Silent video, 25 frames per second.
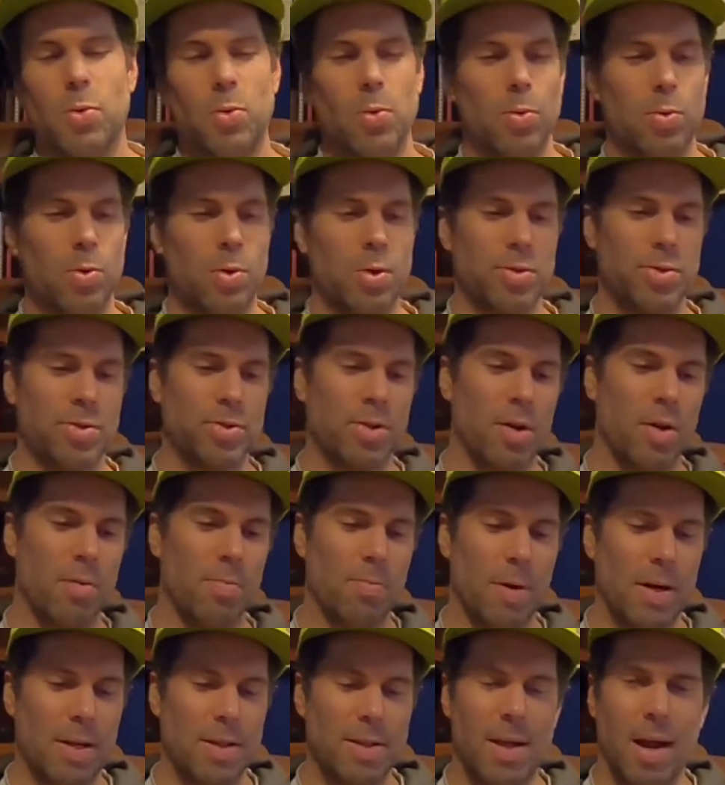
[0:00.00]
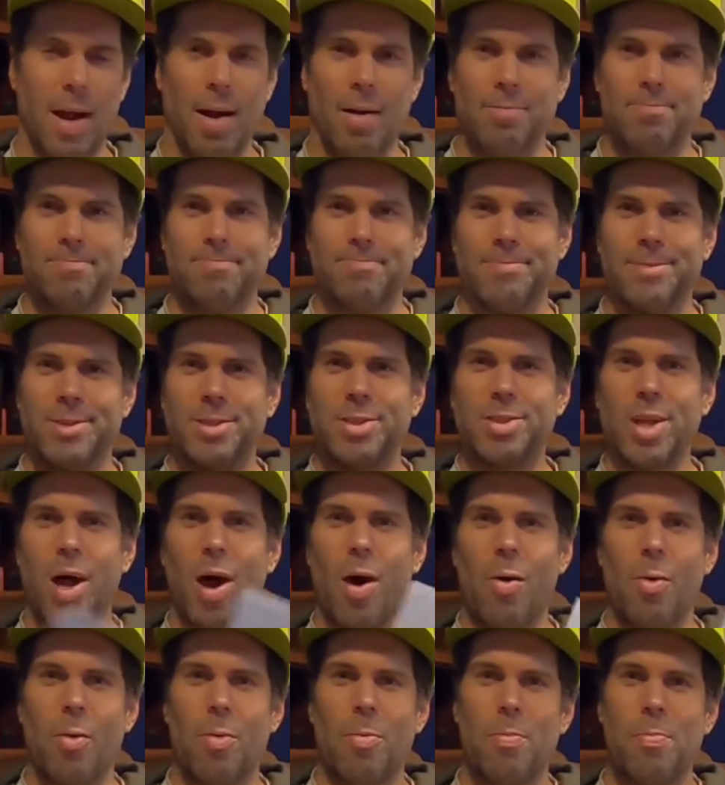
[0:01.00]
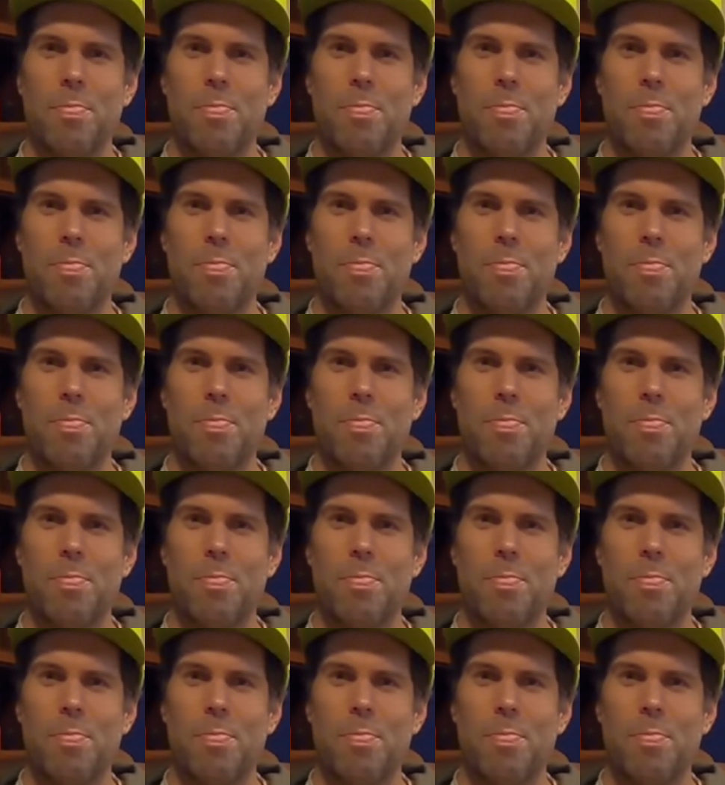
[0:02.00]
cool little scope right there. So,